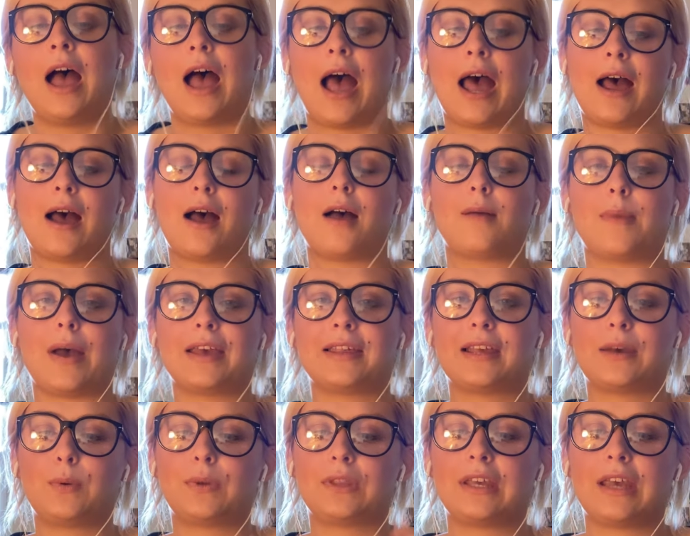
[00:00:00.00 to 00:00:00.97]
I
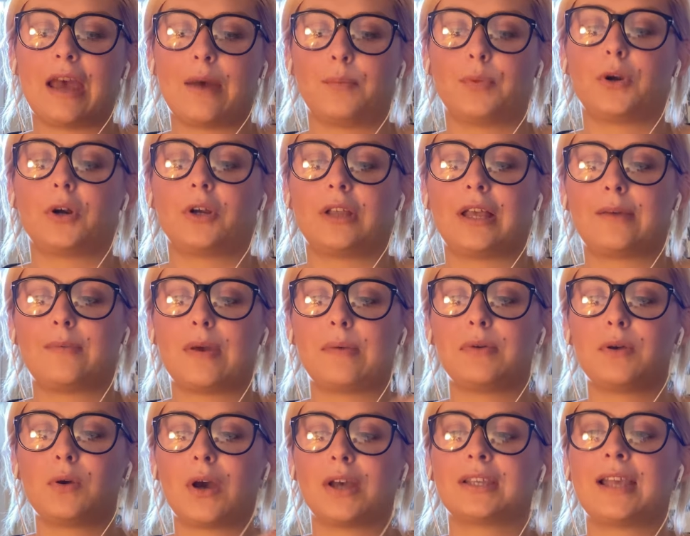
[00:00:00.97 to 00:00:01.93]
think with the Emperor, like
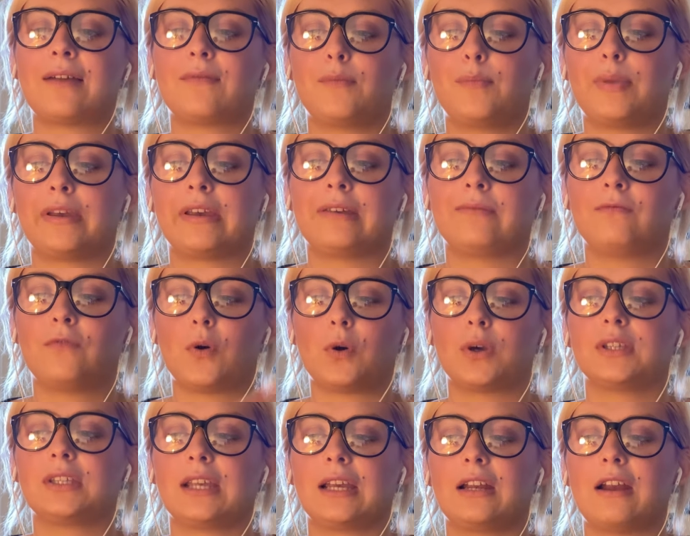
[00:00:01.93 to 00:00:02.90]
maybe you guys haven't been
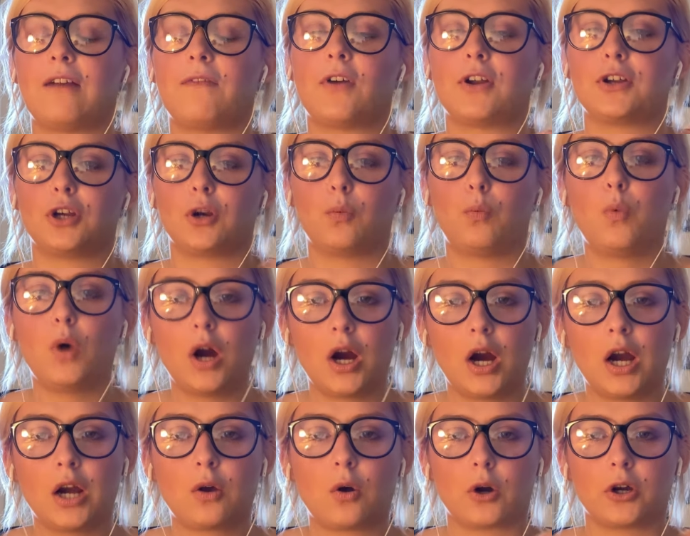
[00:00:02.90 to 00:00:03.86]
focusing enough on your
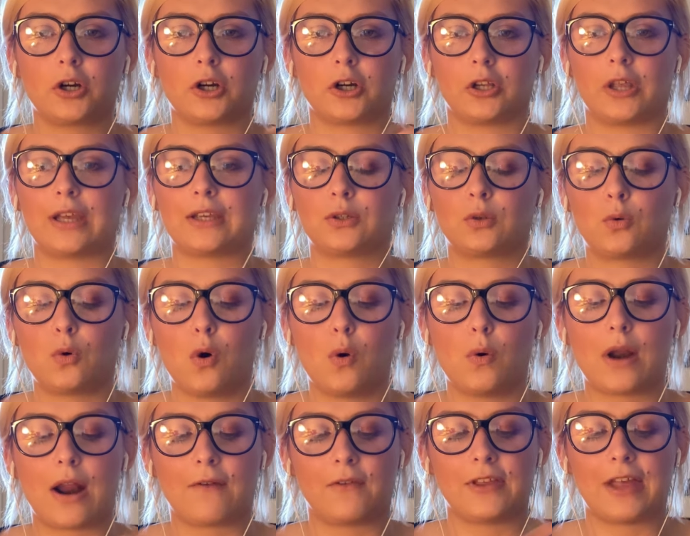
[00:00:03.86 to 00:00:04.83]
work or your like school,
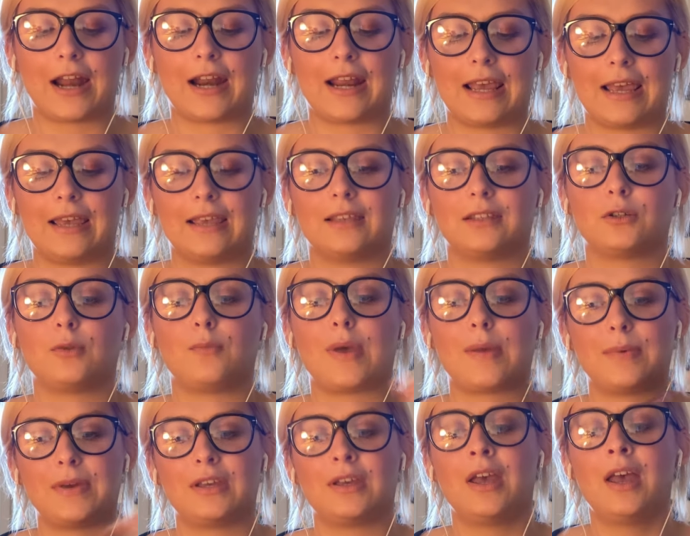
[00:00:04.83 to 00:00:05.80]
whatever that is. So
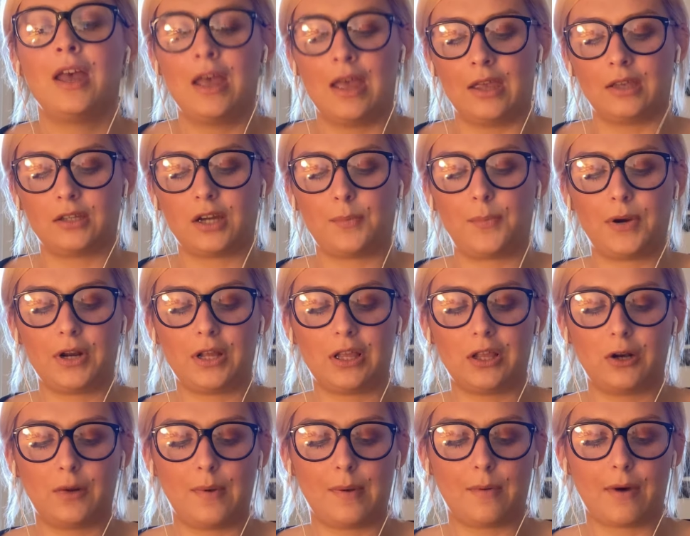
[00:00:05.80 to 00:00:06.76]
maybe start putting a
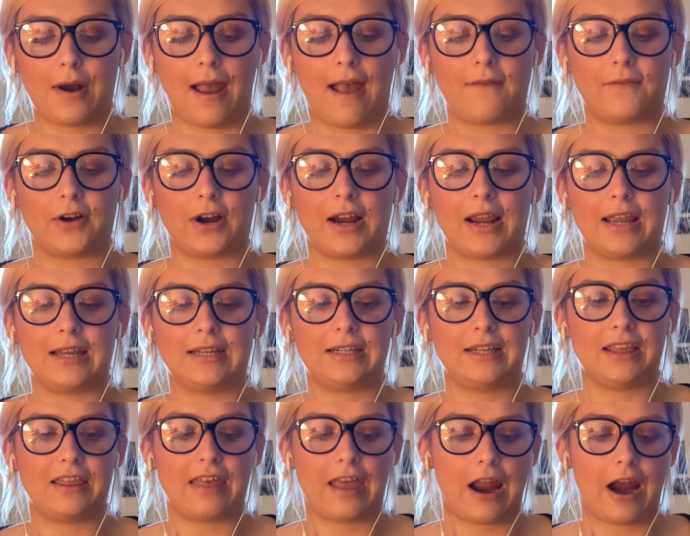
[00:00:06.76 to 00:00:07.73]
little bit more effort
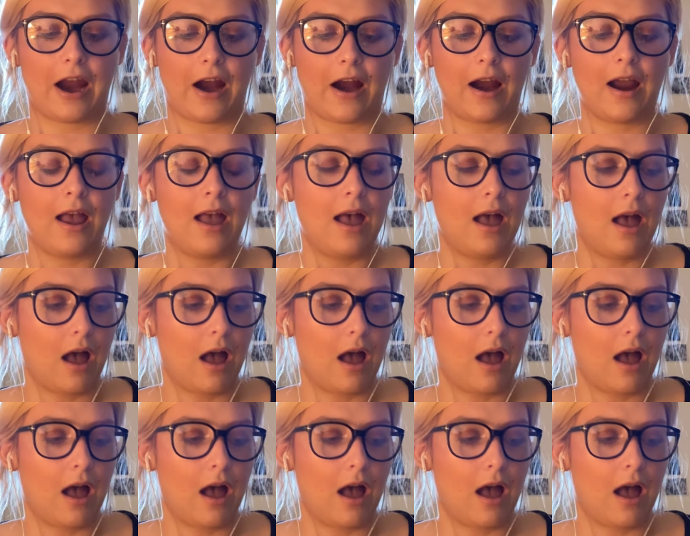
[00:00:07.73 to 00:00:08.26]
into there.